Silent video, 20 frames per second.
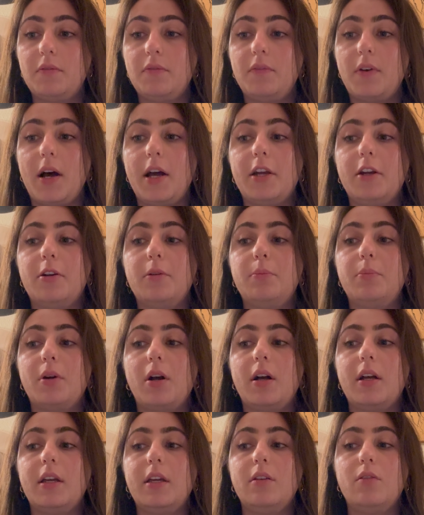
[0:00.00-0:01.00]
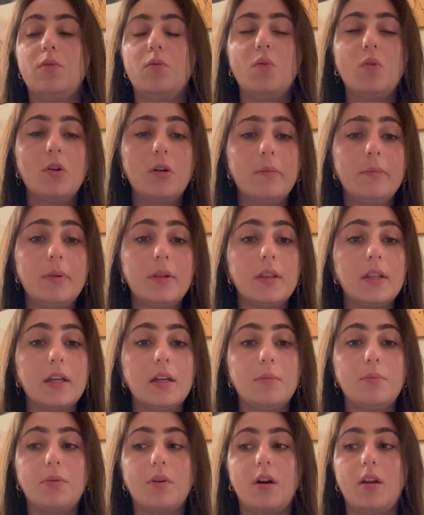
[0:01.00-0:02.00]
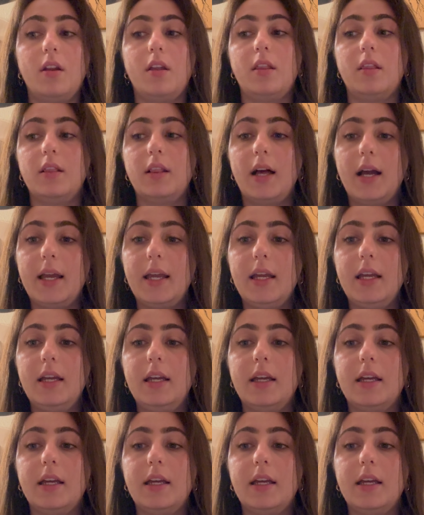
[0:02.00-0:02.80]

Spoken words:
Fire brought in warmth, it brought in light,